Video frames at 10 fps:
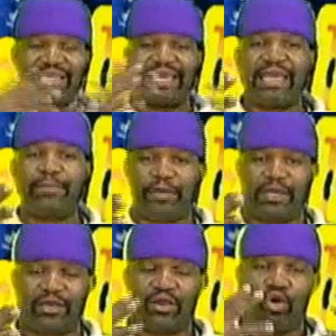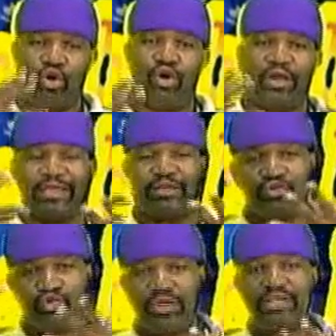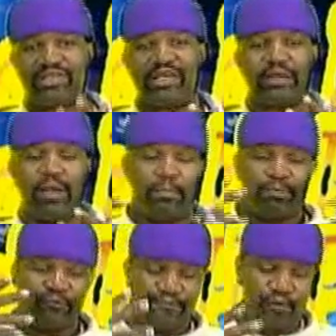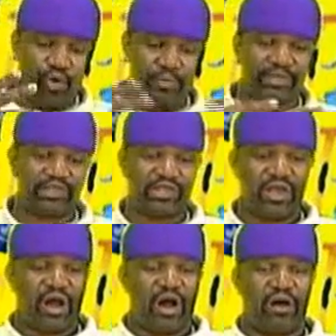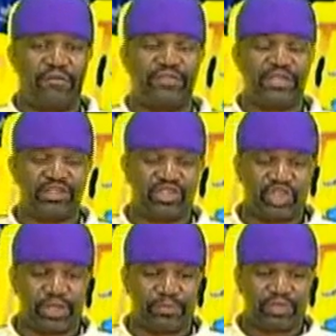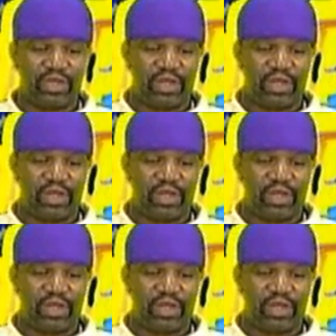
keeping or increasing performance of these chips.